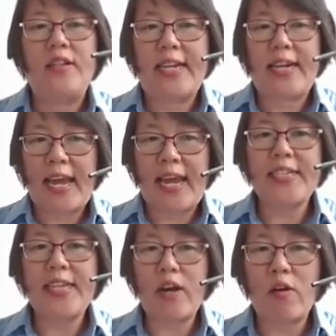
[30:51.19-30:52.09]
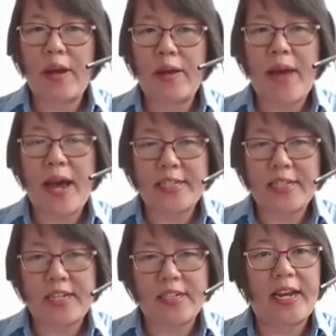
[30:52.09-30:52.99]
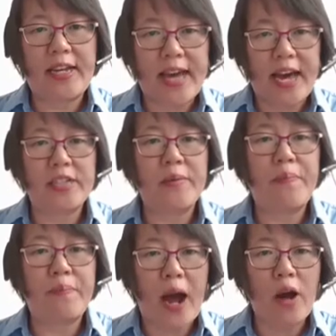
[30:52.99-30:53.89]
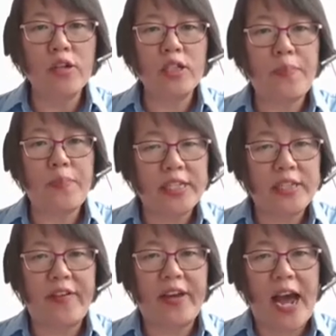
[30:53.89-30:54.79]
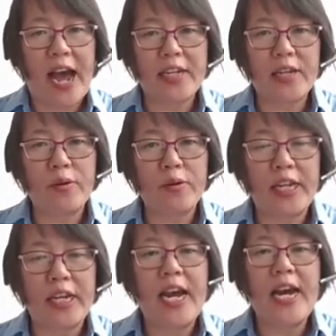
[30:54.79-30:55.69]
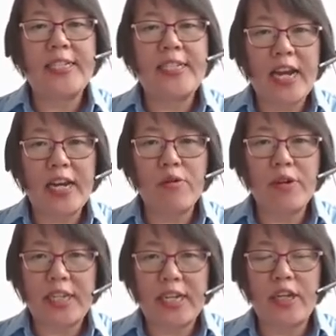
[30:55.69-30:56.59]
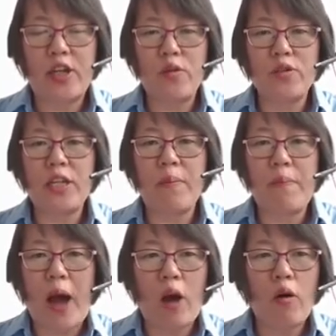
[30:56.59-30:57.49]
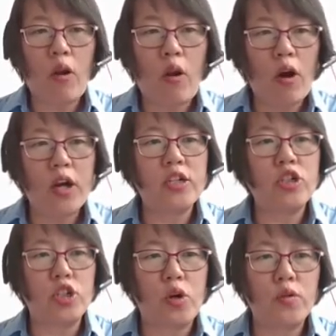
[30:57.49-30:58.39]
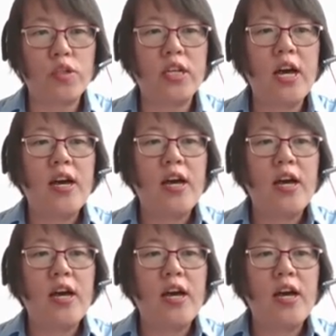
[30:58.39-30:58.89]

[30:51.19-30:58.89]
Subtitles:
the key takeaway message is that the biospecific antibody generated using bYlok shows